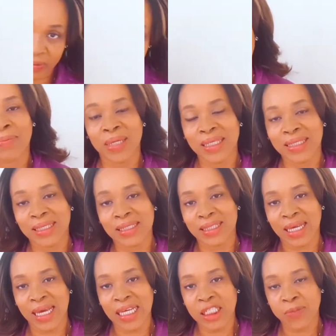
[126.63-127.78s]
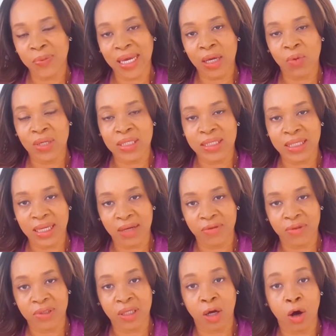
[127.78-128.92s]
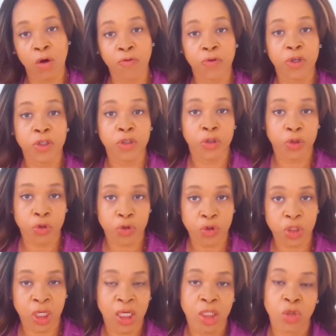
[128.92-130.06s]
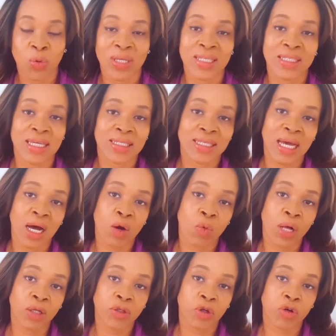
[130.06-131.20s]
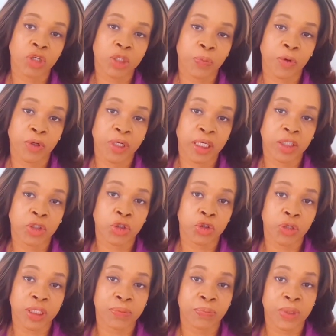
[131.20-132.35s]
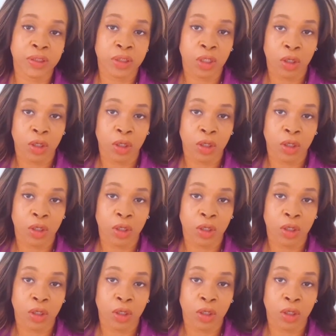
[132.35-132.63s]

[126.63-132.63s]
In diabetes, the HbA1c levels are often used to assess how well you're responding to treatment